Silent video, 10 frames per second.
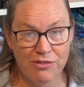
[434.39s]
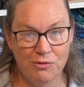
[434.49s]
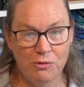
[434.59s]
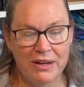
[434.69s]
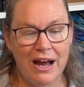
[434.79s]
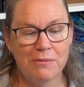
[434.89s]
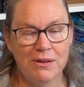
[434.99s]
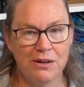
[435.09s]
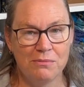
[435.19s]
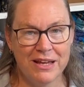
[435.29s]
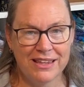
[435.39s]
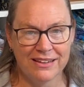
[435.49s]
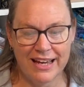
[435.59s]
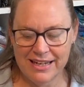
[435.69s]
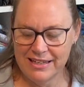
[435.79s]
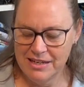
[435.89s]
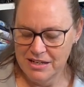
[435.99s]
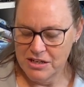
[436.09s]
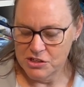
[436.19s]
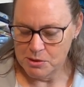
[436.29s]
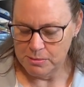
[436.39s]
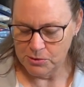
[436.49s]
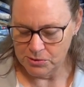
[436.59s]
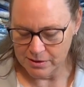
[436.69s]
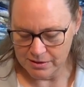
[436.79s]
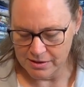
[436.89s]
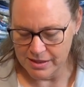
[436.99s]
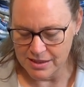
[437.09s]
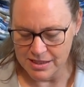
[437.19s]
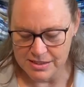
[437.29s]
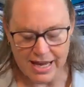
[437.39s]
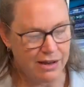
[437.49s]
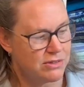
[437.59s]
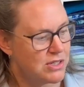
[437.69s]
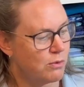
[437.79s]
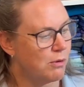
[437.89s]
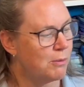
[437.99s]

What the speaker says: And when we got up there and met the lady, she pulled this out and said, well,